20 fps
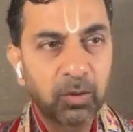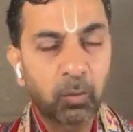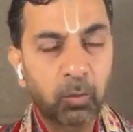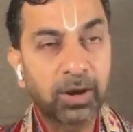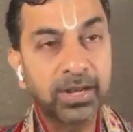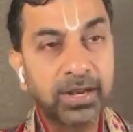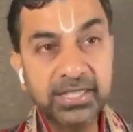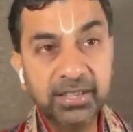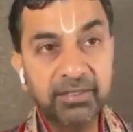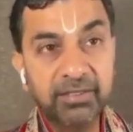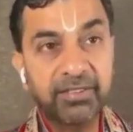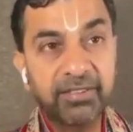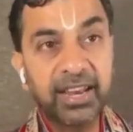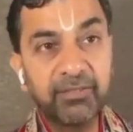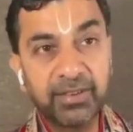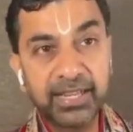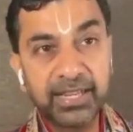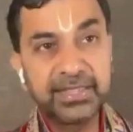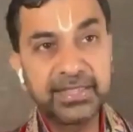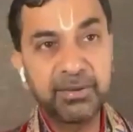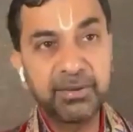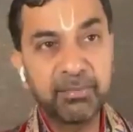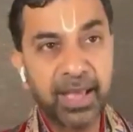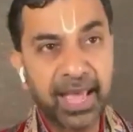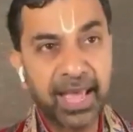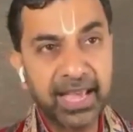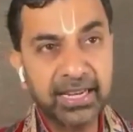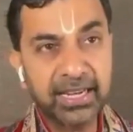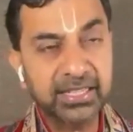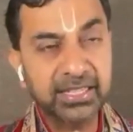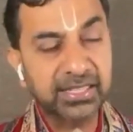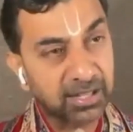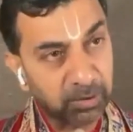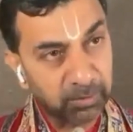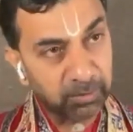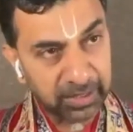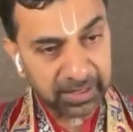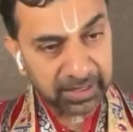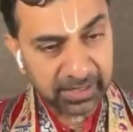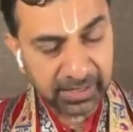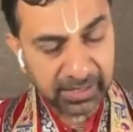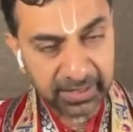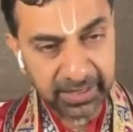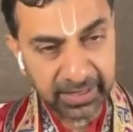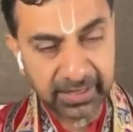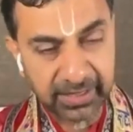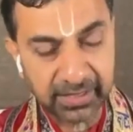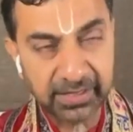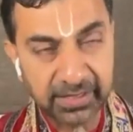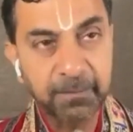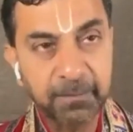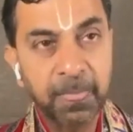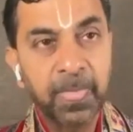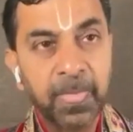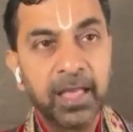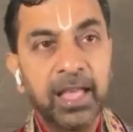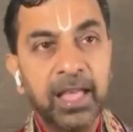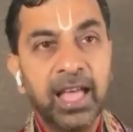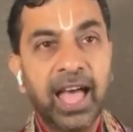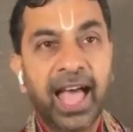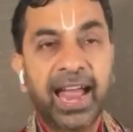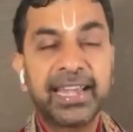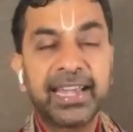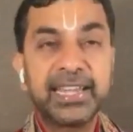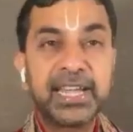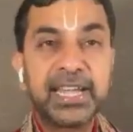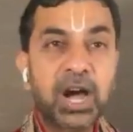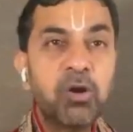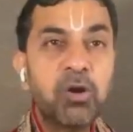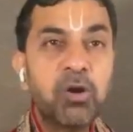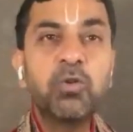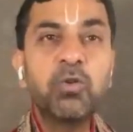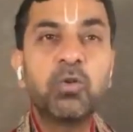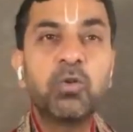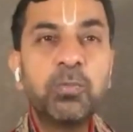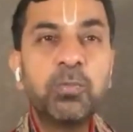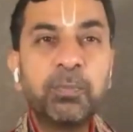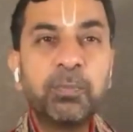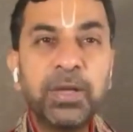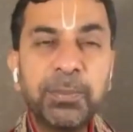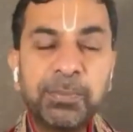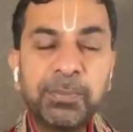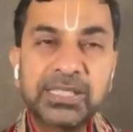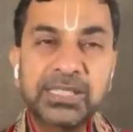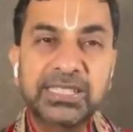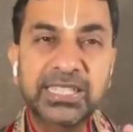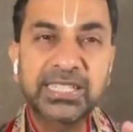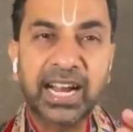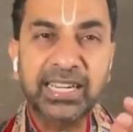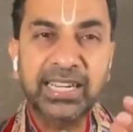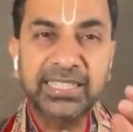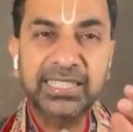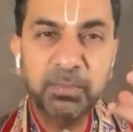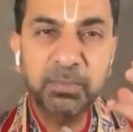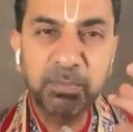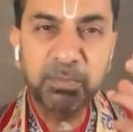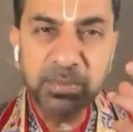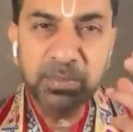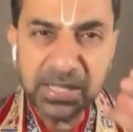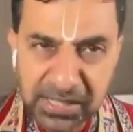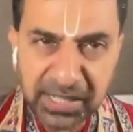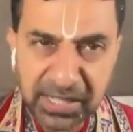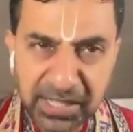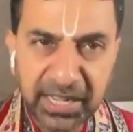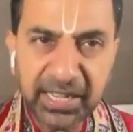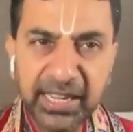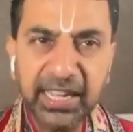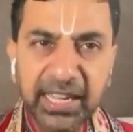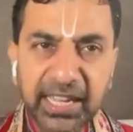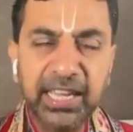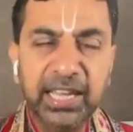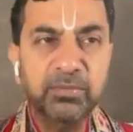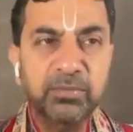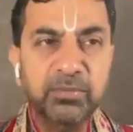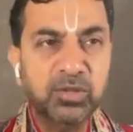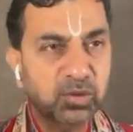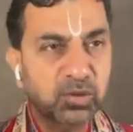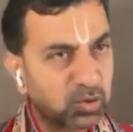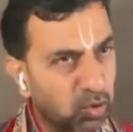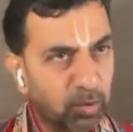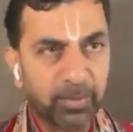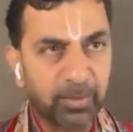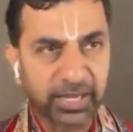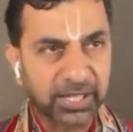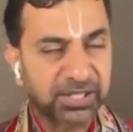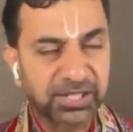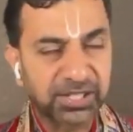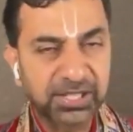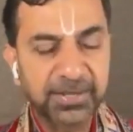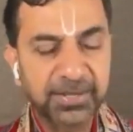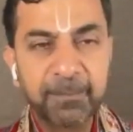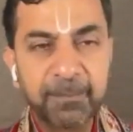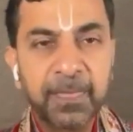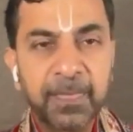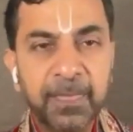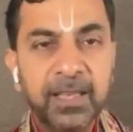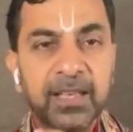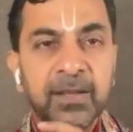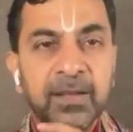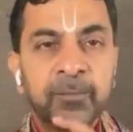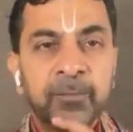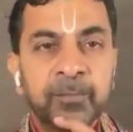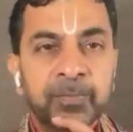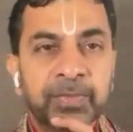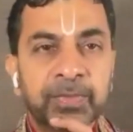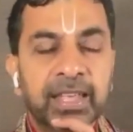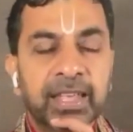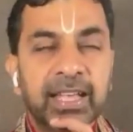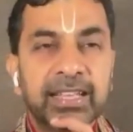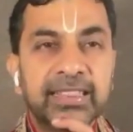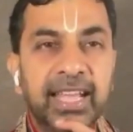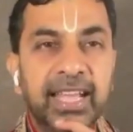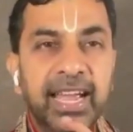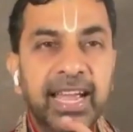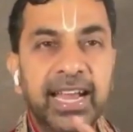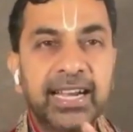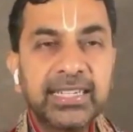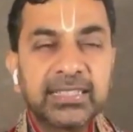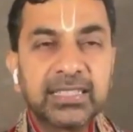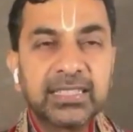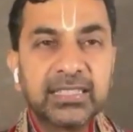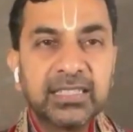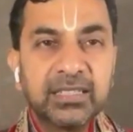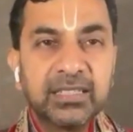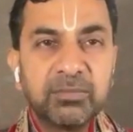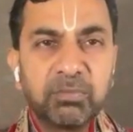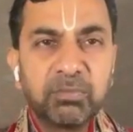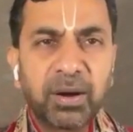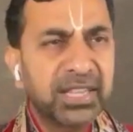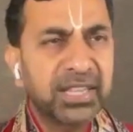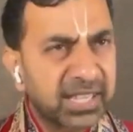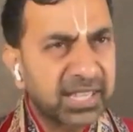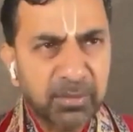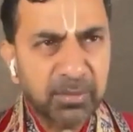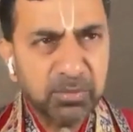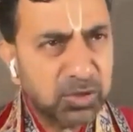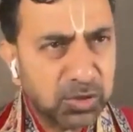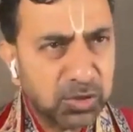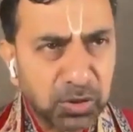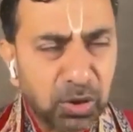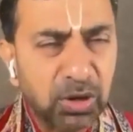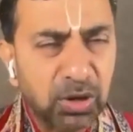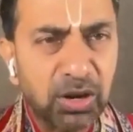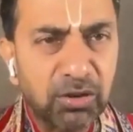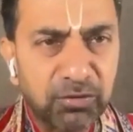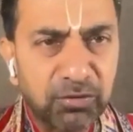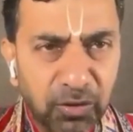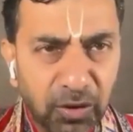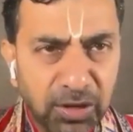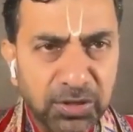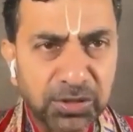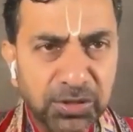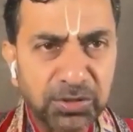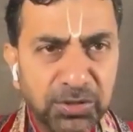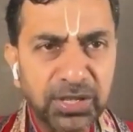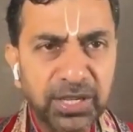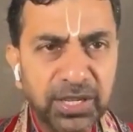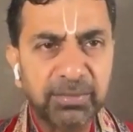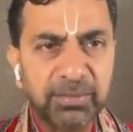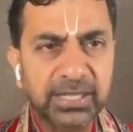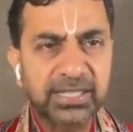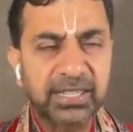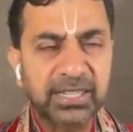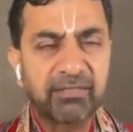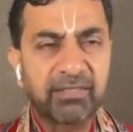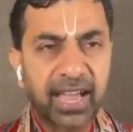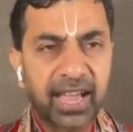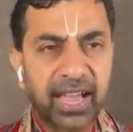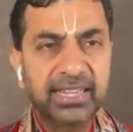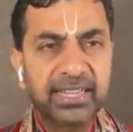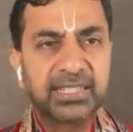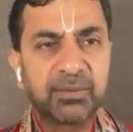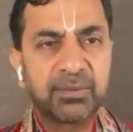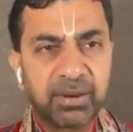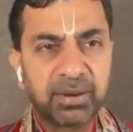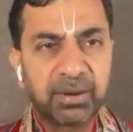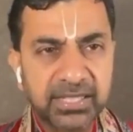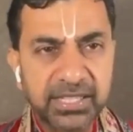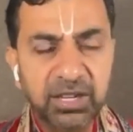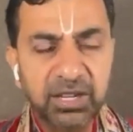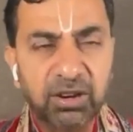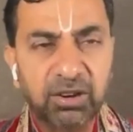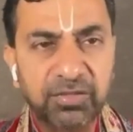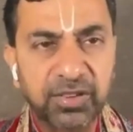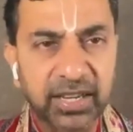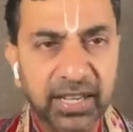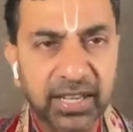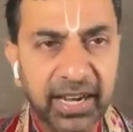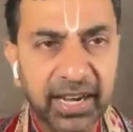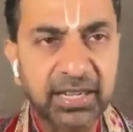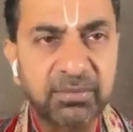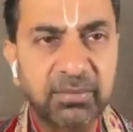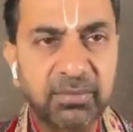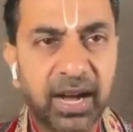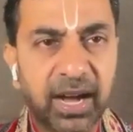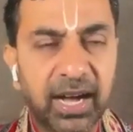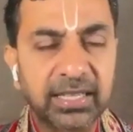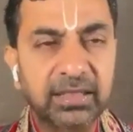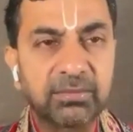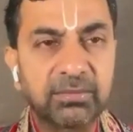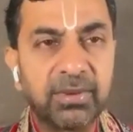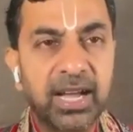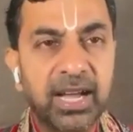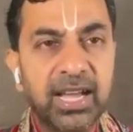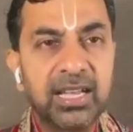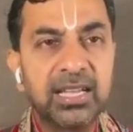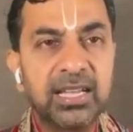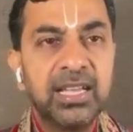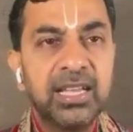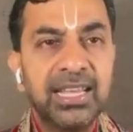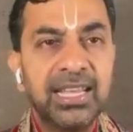Once a very wealthy man is now in the streets. And now people started mistreating him so much that by some stroke of fortune, he must have had the blessing of a great Mahatma.